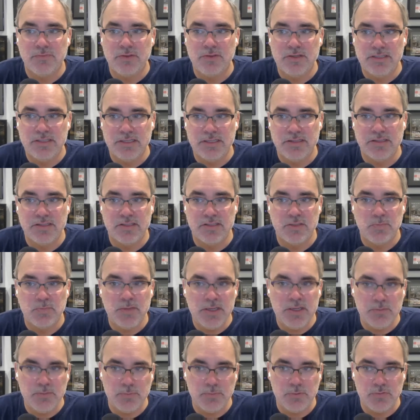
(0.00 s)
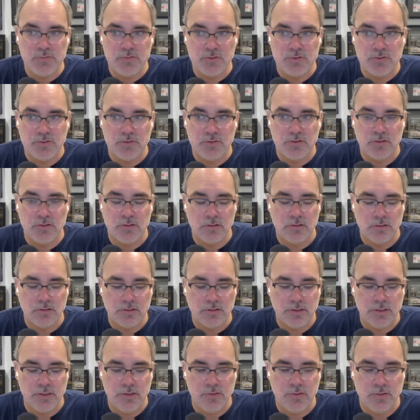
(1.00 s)
if you did the speed booster,
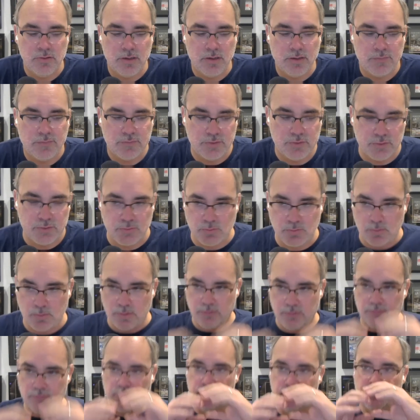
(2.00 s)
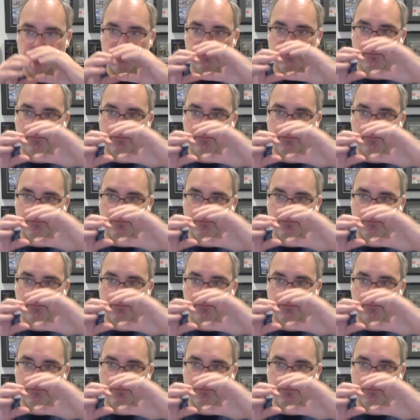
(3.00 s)
then you'd have to sort of